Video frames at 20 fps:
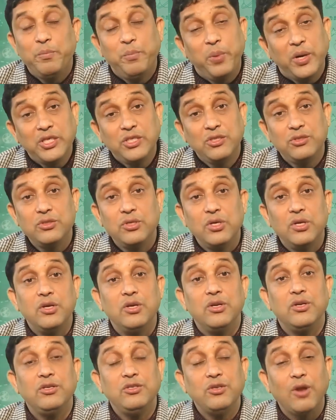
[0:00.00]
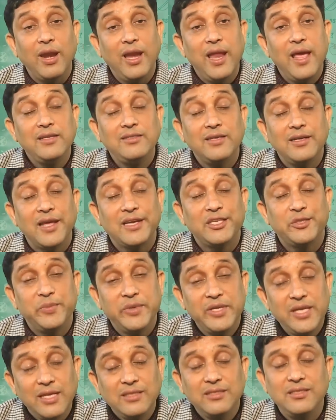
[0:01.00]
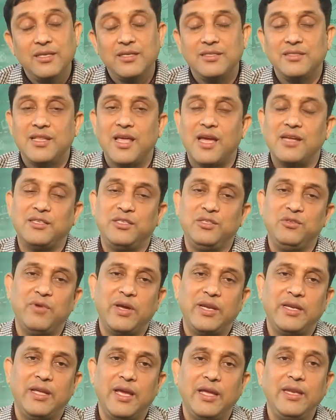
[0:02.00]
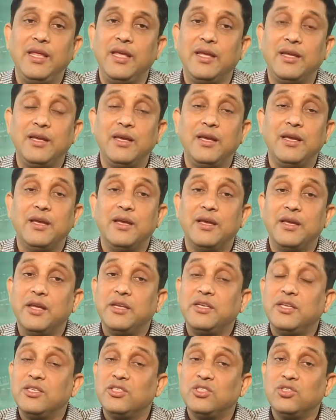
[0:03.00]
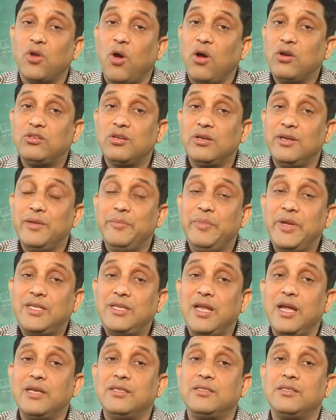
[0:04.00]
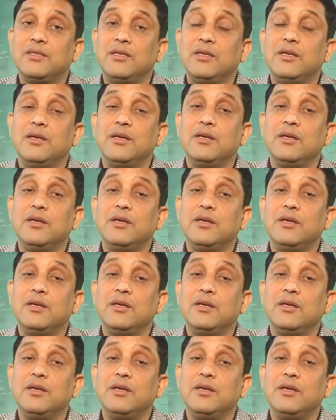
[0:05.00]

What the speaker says: But knowledge and experiences that you are gaining, it is not limited,